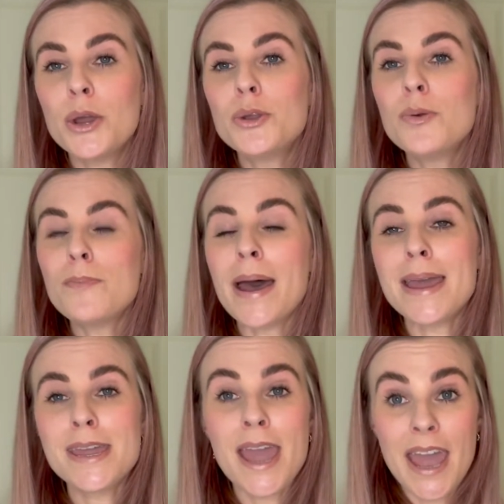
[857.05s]
you
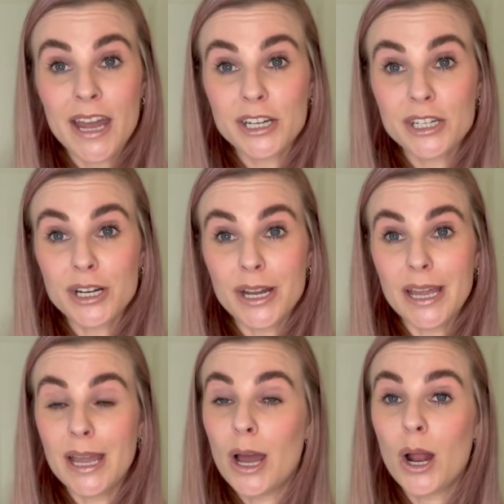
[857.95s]
may
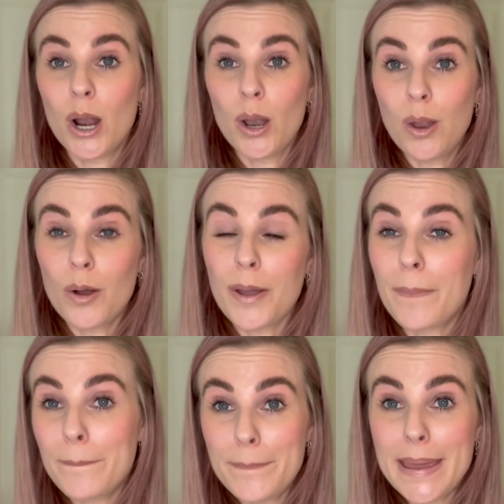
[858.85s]
actually look
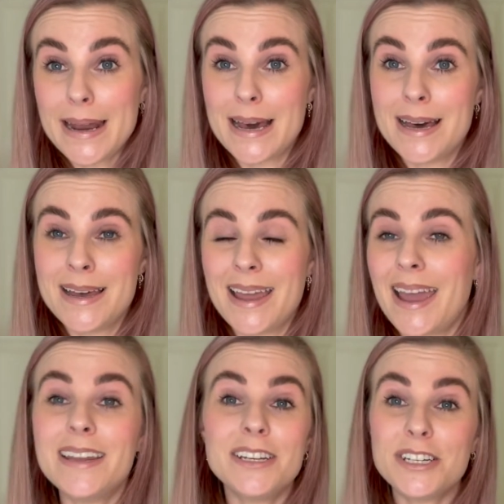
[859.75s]
better
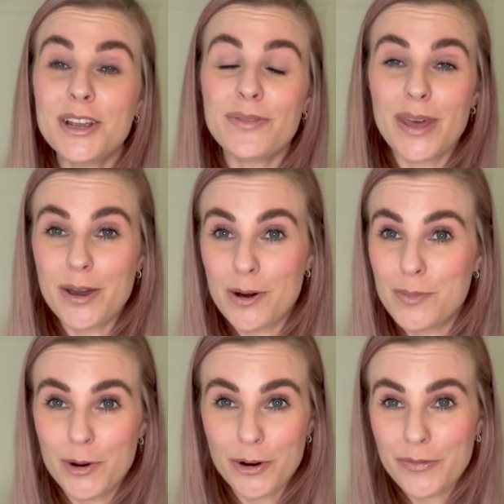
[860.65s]
and achieve that goal
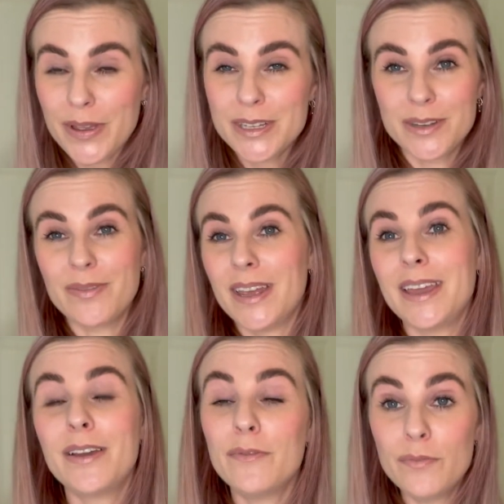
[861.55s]
more
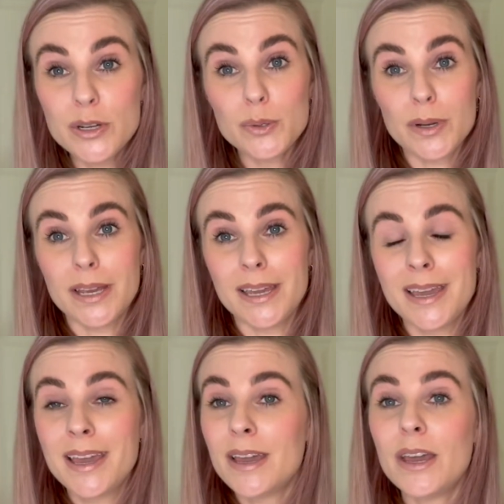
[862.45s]
effectively visually
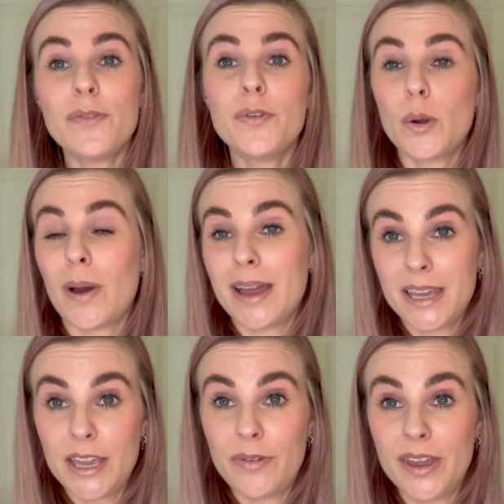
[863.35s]
if you are
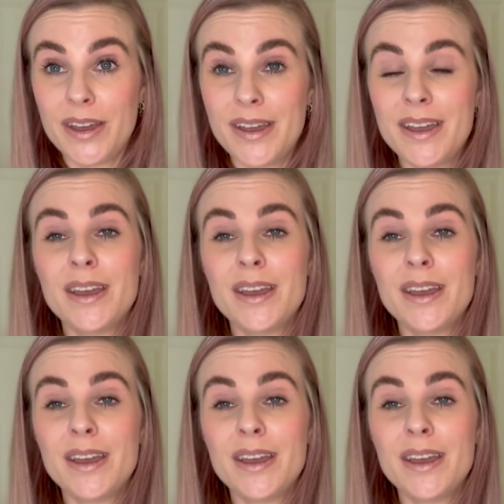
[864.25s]
heavier.